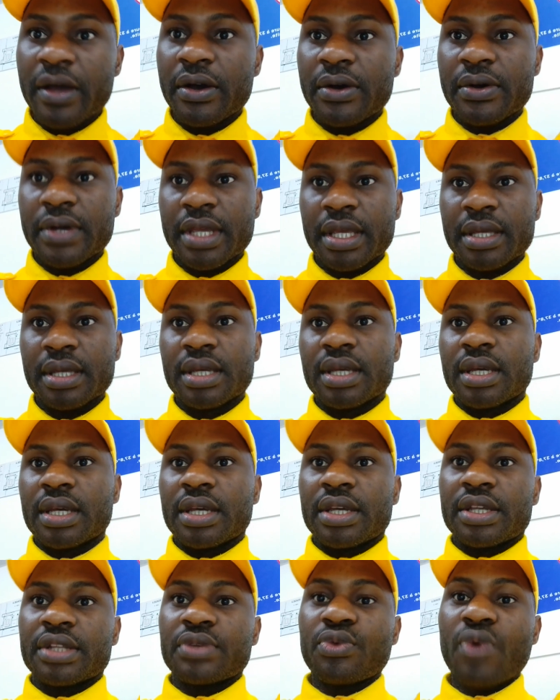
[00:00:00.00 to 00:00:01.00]
Okay,
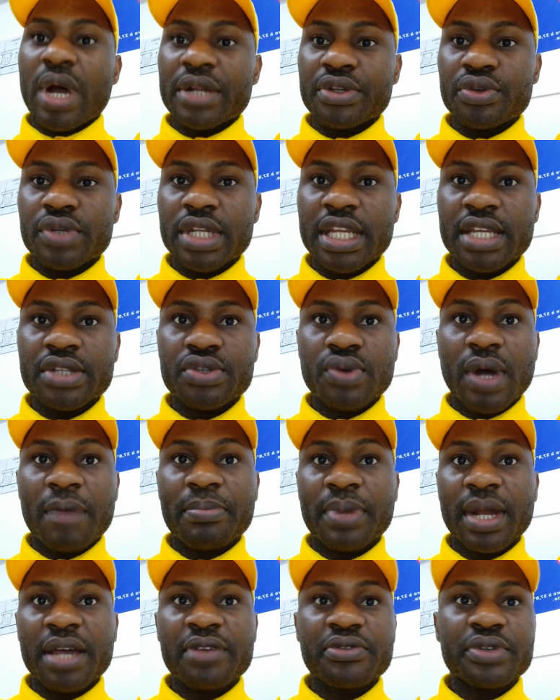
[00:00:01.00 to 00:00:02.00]
what you need to
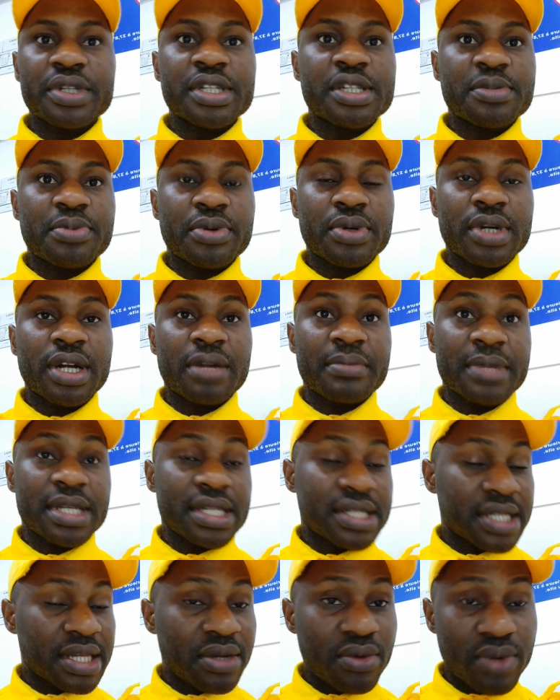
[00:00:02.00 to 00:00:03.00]
apply for this program
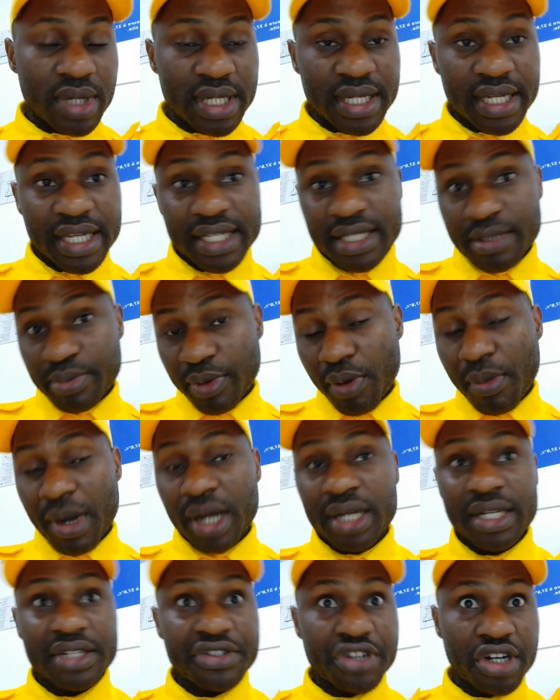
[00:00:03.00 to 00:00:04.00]
is equally a diploma
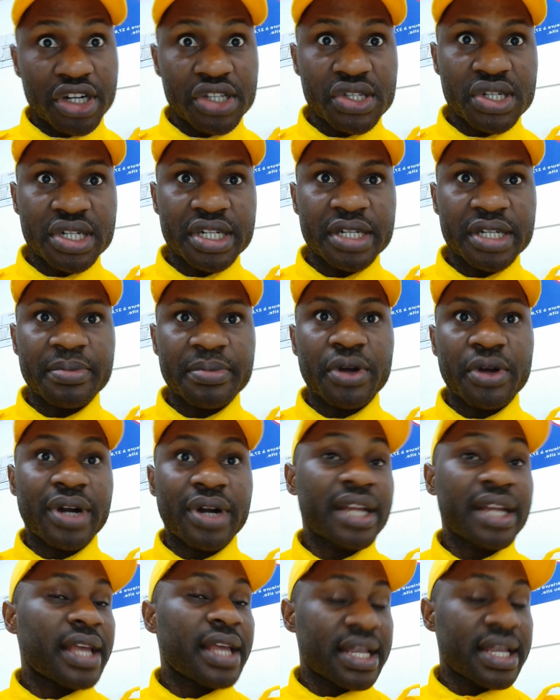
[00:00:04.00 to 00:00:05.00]
and a transcript, all
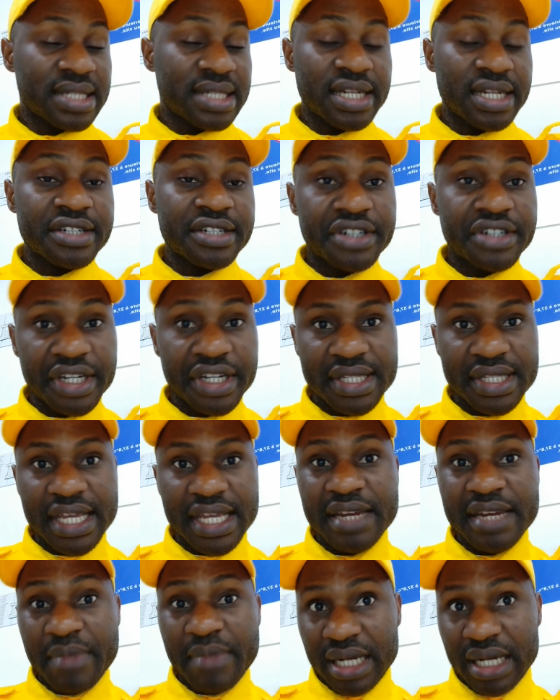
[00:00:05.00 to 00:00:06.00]
right? Excellent grades
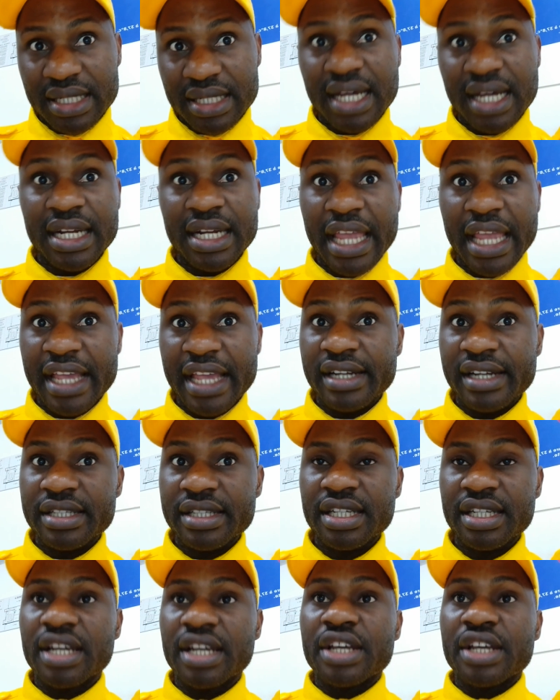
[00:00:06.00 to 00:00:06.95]
in maths and English.